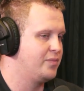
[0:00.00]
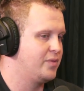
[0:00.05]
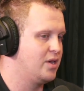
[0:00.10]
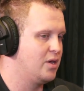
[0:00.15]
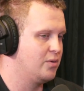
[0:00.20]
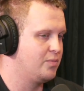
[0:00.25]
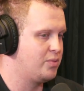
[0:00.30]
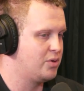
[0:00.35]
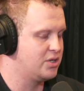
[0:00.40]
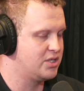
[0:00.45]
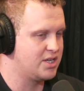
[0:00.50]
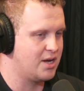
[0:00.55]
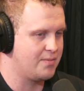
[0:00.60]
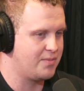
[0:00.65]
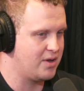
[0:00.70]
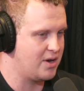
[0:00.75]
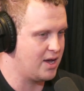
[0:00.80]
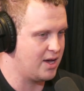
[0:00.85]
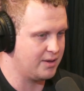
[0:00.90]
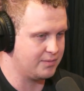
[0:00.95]
he'll put
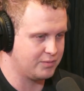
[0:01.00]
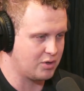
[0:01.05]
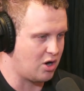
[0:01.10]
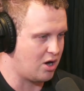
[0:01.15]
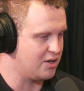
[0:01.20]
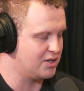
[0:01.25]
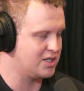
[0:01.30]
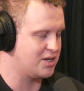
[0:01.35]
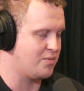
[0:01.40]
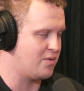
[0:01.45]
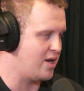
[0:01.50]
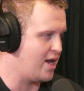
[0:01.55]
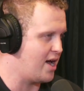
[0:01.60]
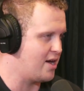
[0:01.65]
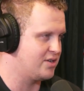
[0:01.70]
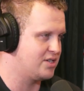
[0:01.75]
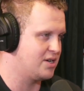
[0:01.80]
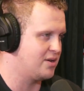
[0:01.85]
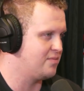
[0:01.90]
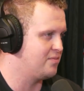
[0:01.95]
something up, calling someone
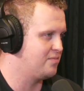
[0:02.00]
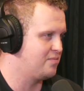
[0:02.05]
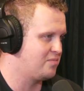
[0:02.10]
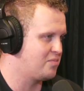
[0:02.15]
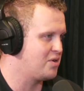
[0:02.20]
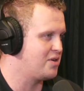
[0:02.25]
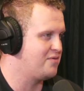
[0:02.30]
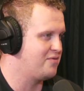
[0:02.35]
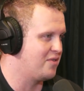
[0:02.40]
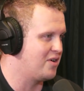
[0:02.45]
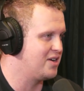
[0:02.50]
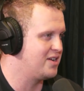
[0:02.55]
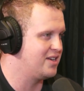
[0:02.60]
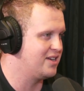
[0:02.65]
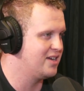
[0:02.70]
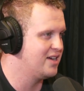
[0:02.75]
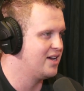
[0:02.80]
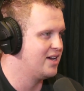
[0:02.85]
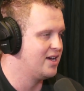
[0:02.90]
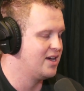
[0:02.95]
out, something pretty
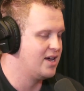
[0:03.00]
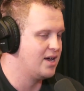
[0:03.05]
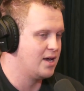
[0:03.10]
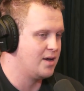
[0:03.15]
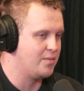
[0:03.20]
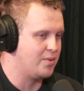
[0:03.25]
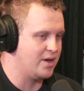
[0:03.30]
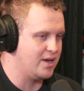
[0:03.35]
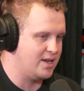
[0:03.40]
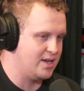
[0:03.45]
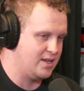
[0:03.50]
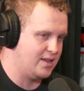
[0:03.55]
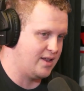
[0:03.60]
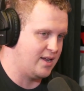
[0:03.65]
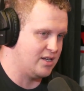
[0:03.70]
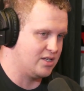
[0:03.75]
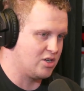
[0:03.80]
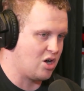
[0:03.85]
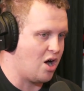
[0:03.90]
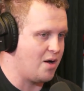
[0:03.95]
funny, and then
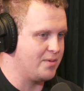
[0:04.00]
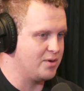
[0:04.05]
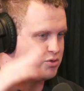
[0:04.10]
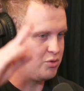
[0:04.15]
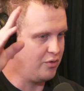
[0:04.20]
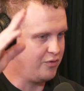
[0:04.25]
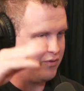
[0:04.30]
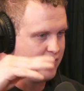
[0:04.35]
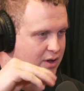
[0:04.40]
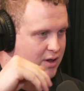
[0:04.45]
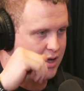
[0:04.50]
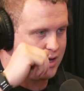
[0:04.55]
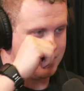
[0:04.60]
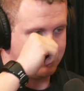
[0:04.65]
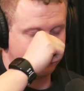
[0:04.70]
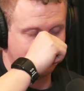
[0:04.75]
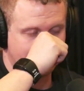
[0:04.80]
his comments will fill up.